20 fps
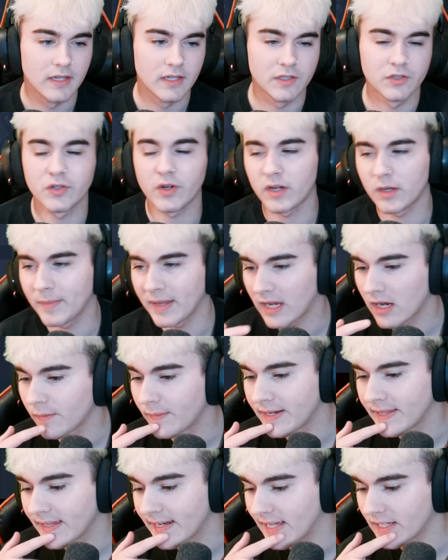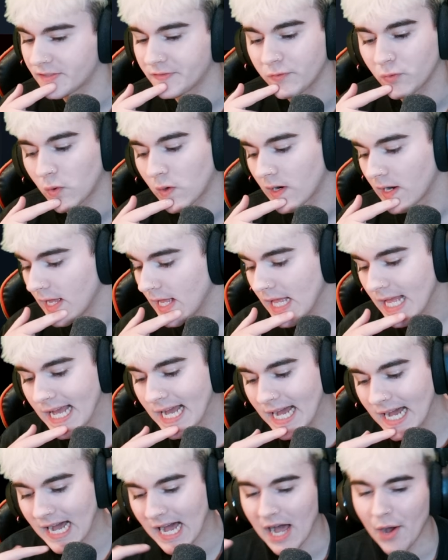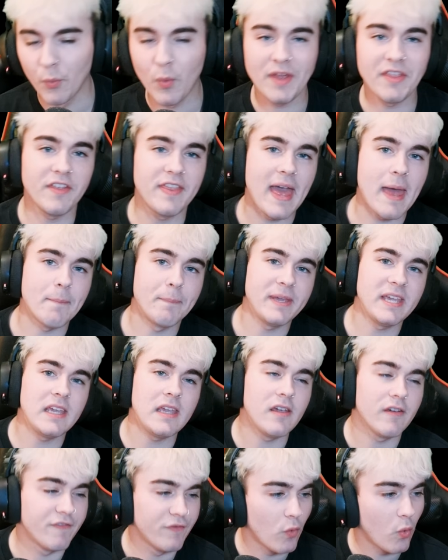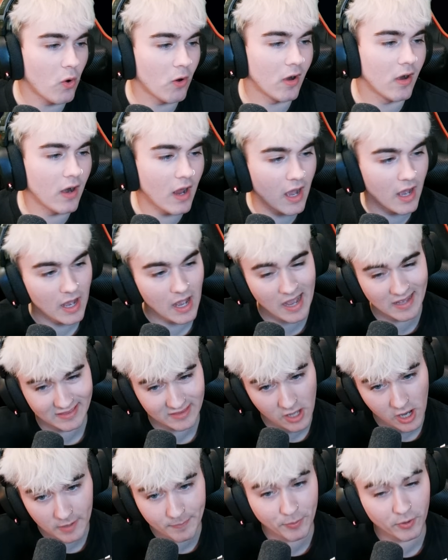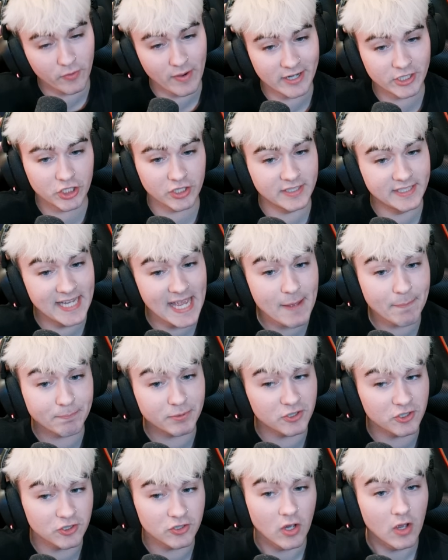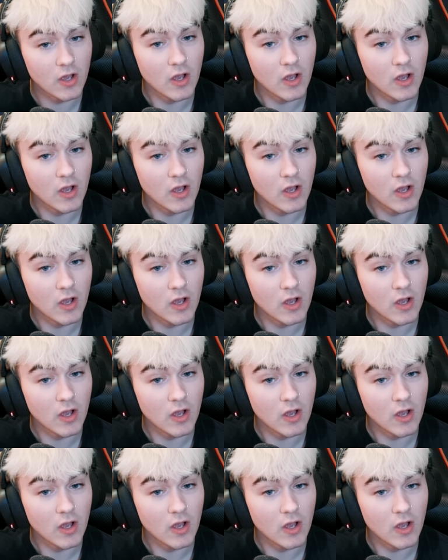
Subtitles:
So we're going to make our way to the next floor. Whether that be for unlock progression tips,